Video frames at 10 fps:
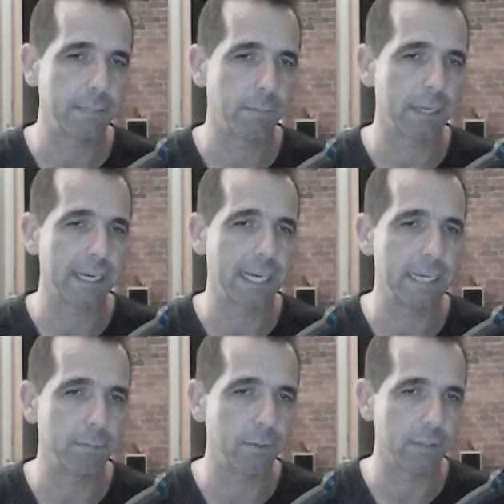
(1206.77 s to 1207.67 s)
black A
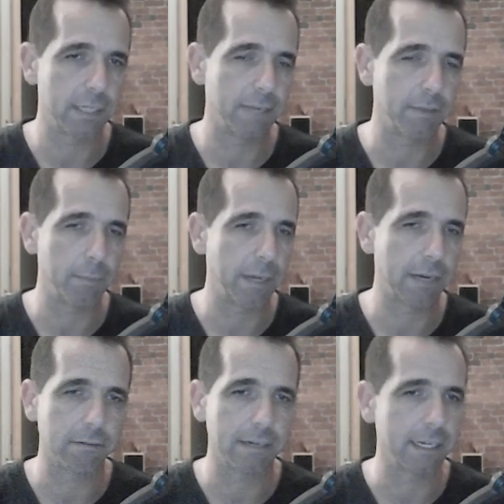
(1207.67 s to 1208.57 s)
pawn's left the
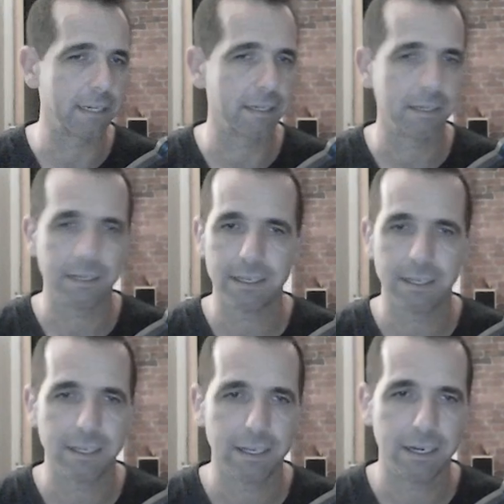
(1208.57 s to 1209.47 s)
back rank,
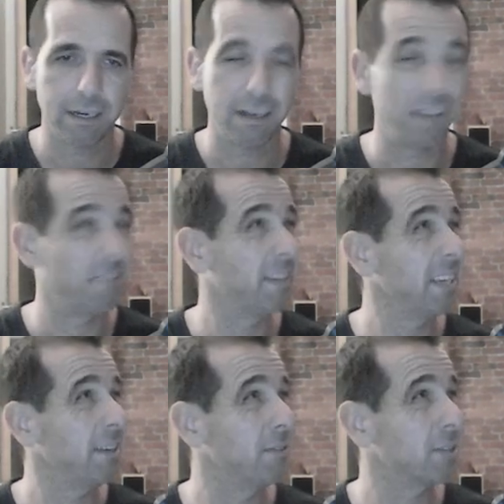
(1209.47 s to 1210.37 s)
I think
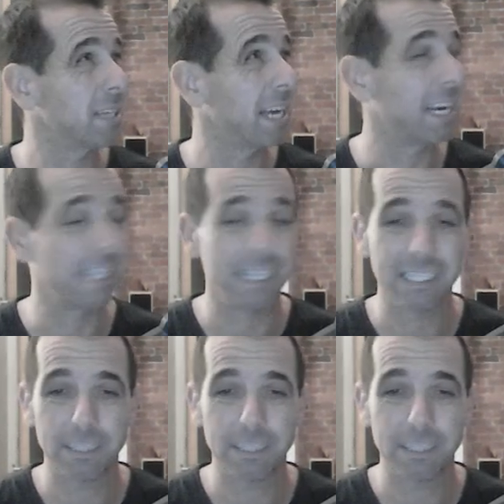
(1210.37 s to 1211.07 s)
you've just had it.